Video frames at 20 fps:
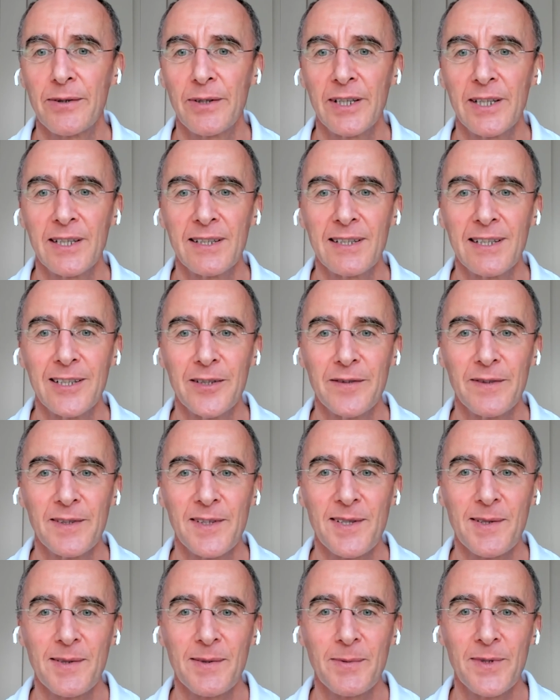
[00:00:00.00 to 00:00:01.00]
cried in the
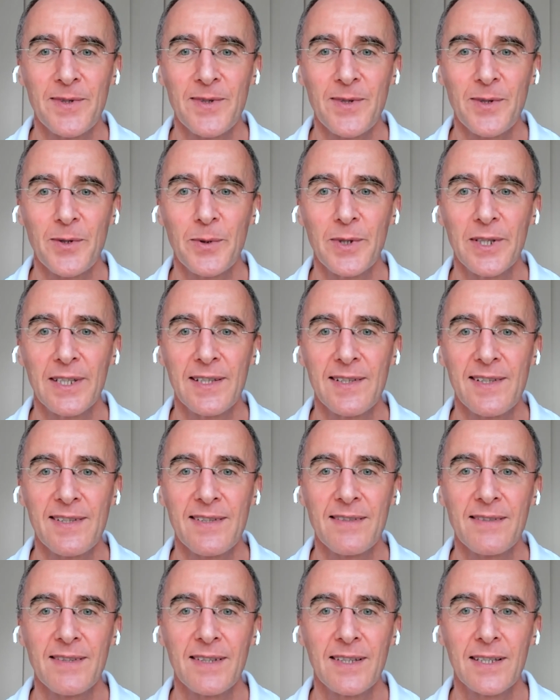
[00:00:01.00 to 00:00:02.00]
office once or
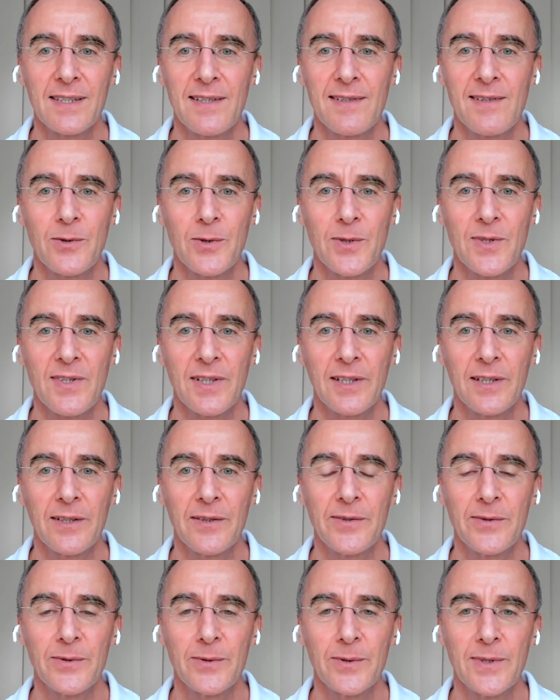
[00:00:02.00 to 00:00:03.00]
twice. I had suicidal
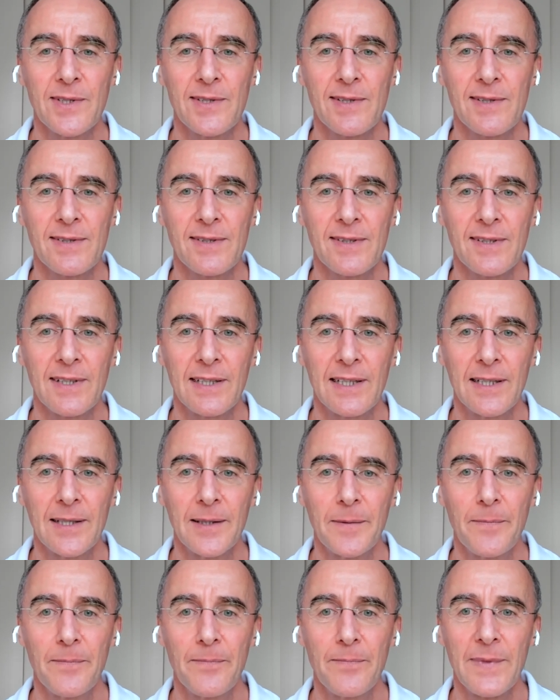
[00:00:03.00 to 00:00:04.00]
thoughts.
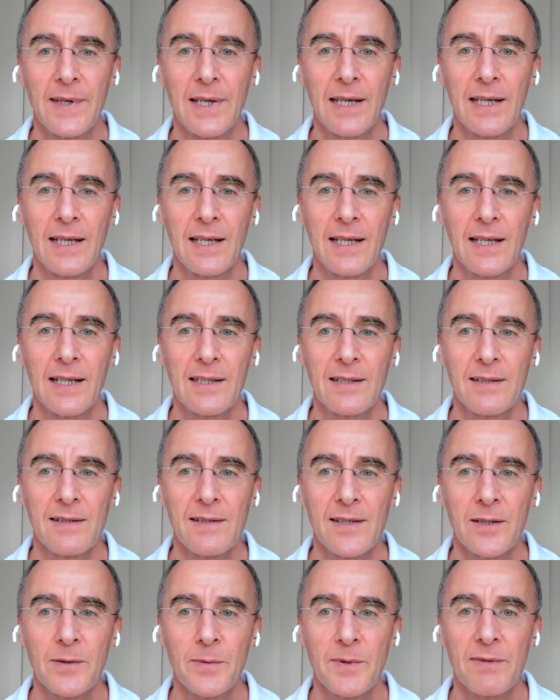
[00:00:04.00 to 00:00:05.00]
Um,
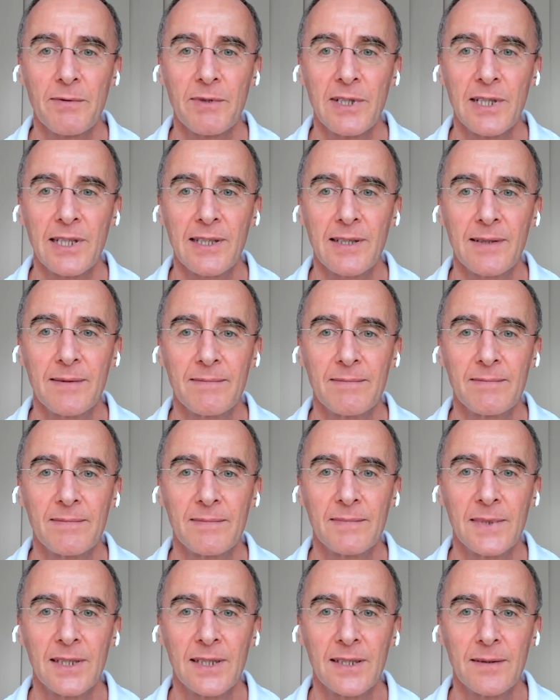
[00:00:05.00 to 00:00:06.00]
so it was really,
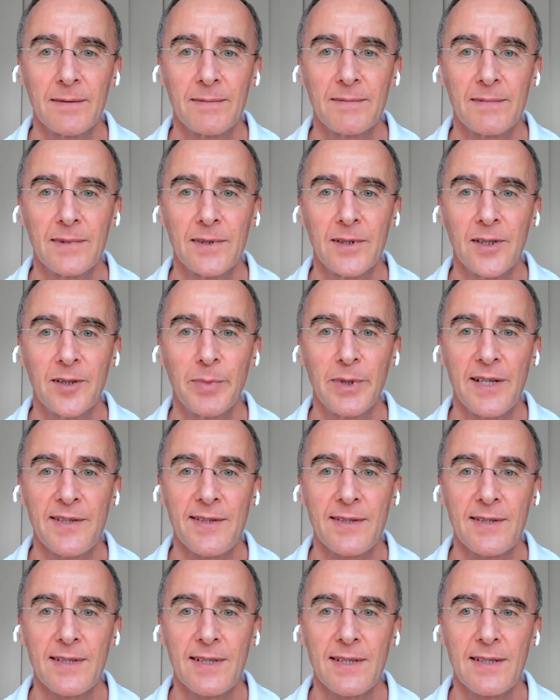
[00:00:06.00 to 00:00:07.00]
you know, not
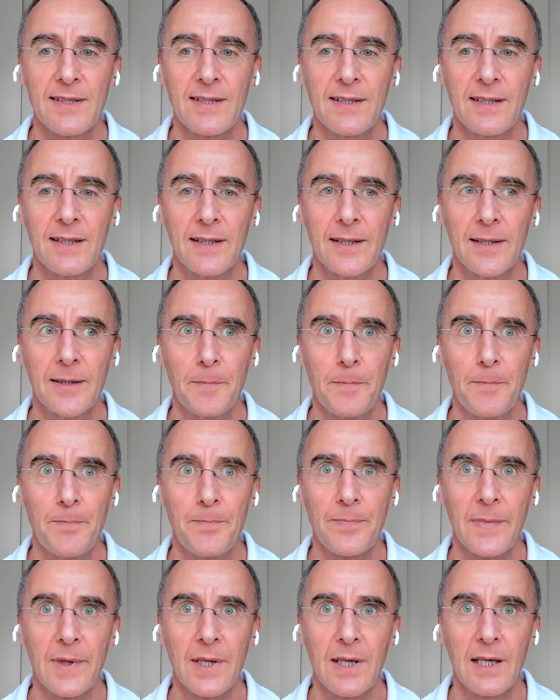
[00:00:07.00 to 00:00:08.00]
pleasant. Um,
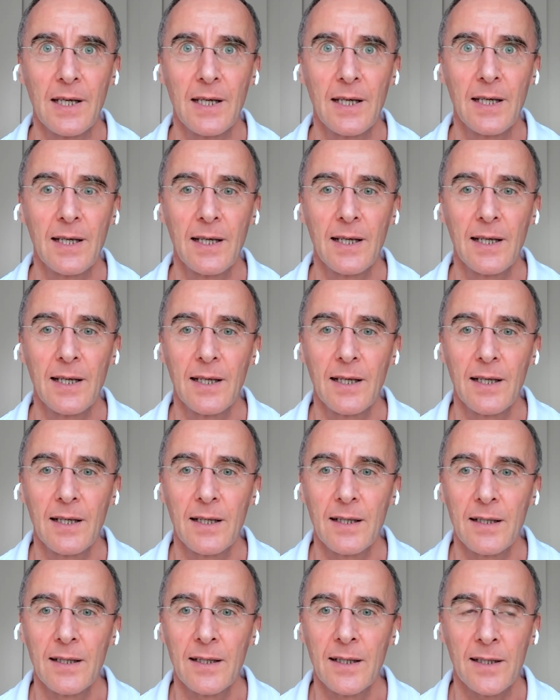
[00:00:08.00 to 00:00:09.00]

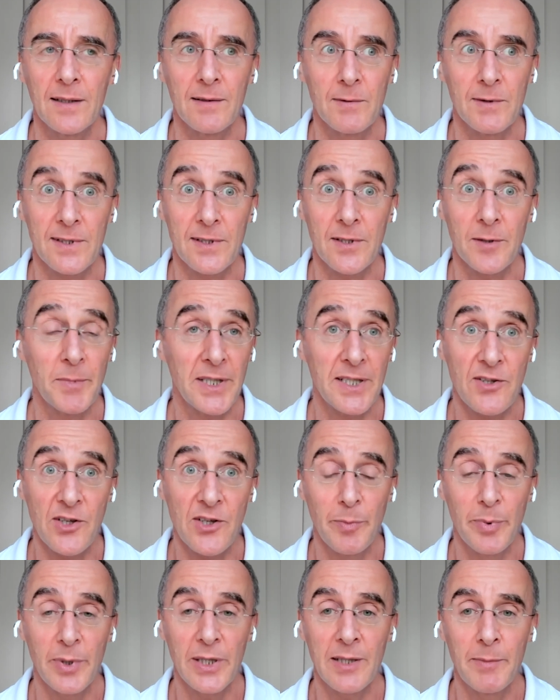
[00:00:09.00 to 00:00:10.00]
and so my
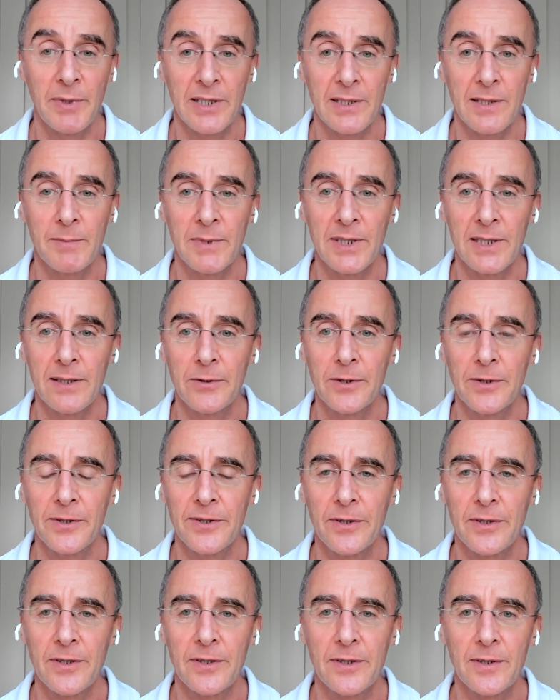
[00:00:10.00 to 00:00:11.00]
GP, my, my
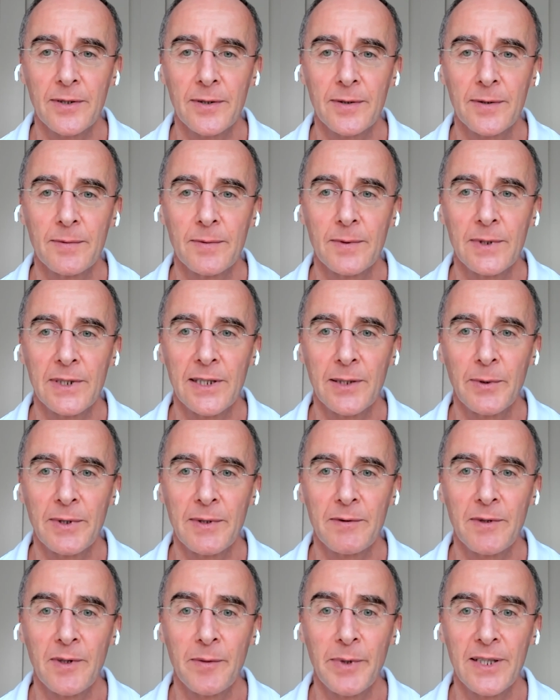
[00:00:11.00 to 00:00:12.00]
local doctor, when I
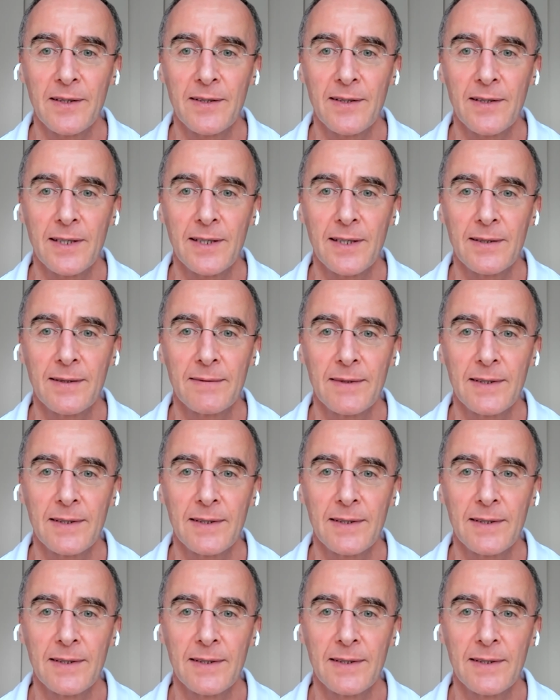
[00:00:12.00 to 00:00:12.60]
went about the